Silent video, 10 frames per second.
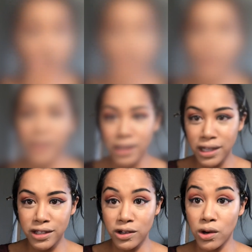All right,
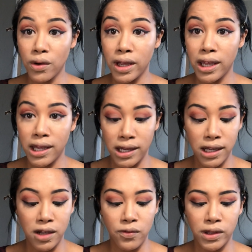so go ahead
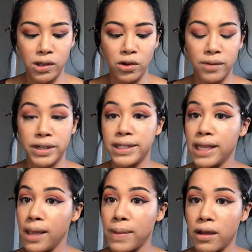and with the Laura
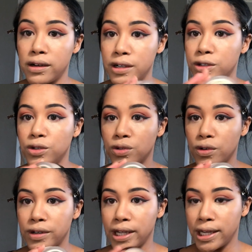Mercier powder to go
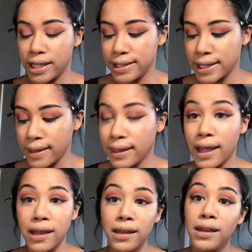ahead and set
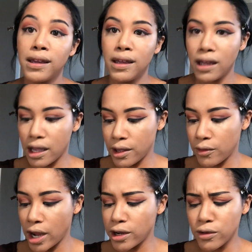that.
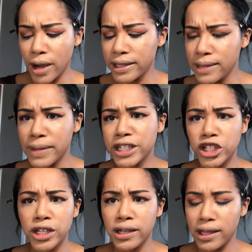I did
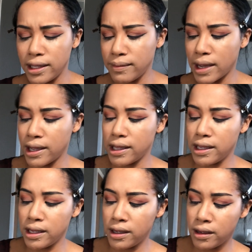mention in
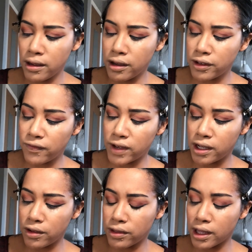my other
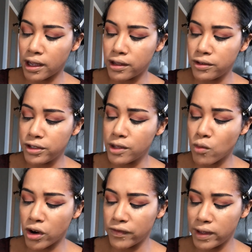video that I use the
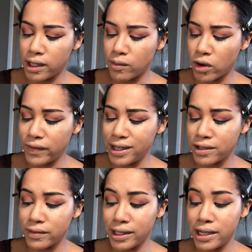Morphe, and the Morphe doesn't
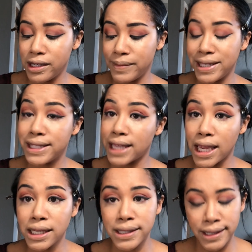really need to be
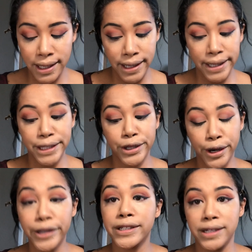set.
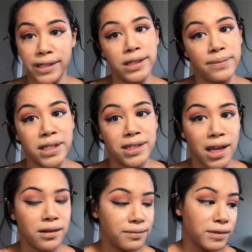Tarte needs to be set,
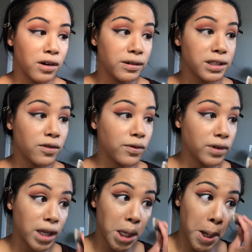or else it will
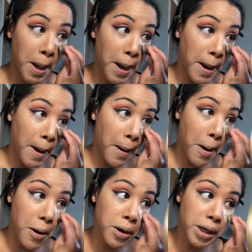get
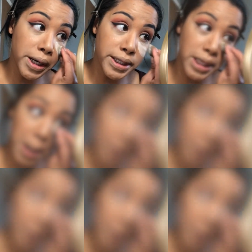all creasy.